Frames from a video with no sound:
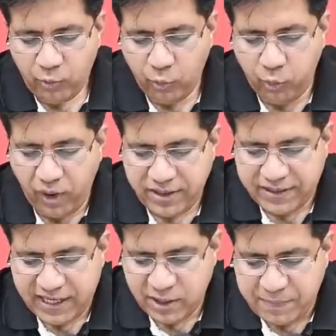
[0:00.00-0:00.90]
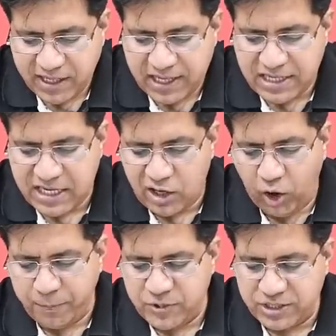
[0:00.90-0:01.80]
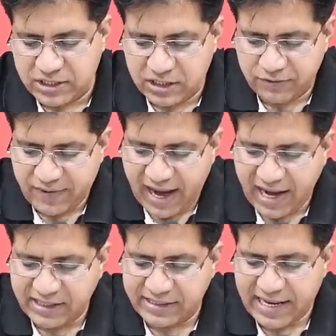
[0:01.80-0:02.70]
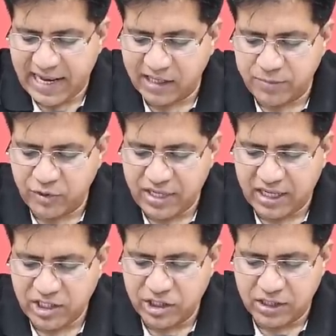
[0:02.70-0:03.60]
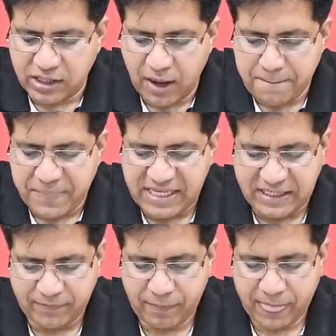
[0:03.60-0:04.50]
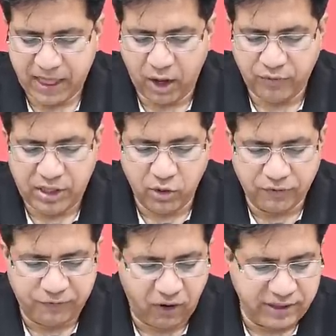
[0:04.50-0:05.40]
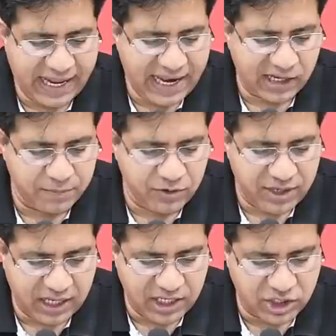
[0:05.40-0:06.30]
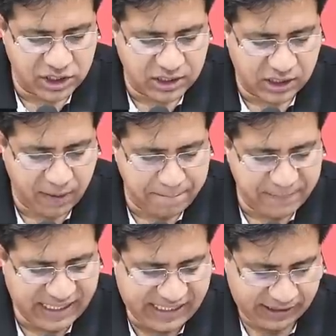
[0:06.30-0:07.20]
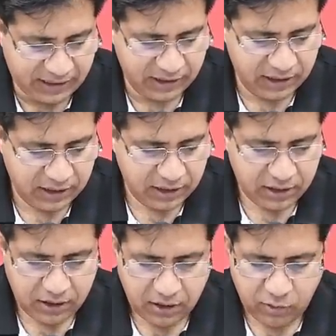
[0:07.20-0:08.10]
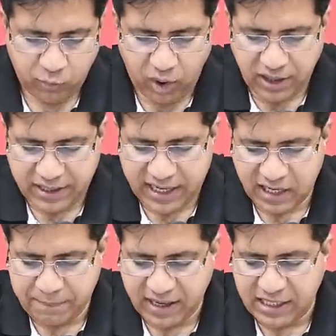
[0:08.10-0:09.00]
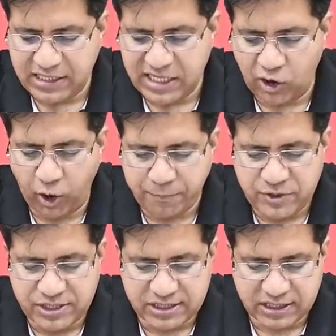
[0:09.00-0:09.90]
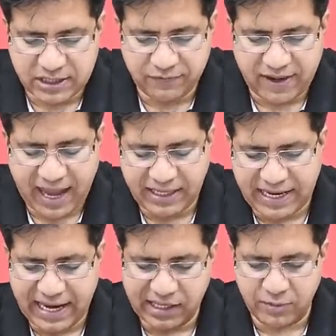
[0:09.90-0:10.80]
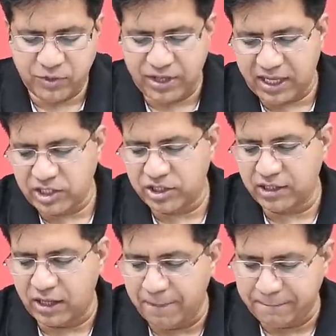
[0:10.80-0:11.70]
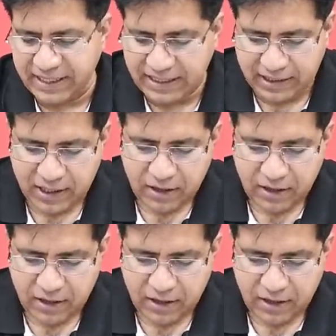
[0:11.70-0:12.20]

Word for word: What did Pachidi observe at the telecommunication company? Now we look for telecommunication company. What did Pachidi observe at telecommunication company?